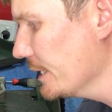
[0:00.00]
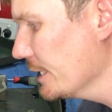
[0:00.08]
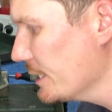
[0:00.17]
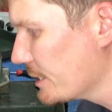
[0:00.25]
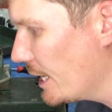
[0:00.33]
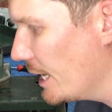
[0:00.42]

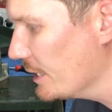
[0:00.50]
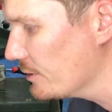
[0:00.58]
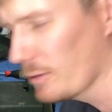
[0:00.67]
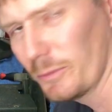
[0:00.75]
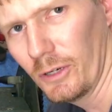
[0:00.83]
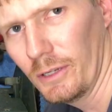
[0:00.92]
In this
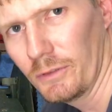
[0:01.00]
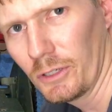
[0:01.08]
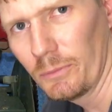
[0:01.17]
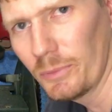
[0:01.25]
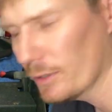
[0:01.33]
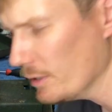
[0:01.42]
case, I'm not even
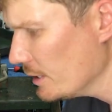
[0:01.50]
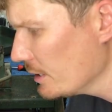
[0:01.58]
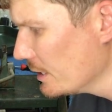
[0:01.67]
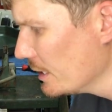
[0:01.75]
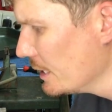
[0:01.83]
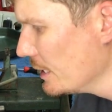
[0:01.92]
going to bother.
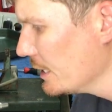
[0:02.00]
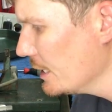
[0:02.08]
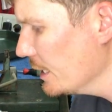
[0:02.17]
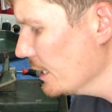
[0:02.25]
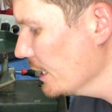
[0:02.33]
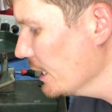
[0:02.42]

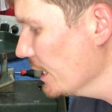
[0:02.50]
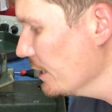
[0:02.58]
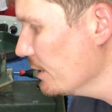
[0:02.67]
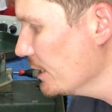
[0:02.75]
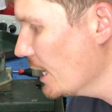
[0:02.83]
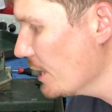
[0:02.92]

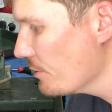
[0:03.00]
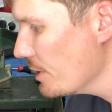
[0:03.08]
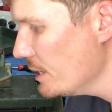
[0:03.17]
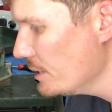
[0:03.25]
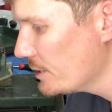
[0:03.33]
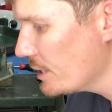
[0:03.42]
The
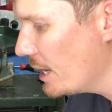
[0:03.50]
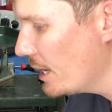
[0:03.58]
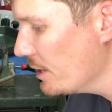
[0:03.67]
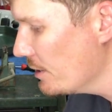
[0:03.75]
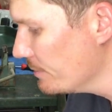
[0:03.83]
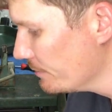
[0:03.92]
other end,
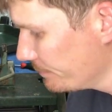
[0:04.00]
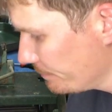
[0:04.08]
so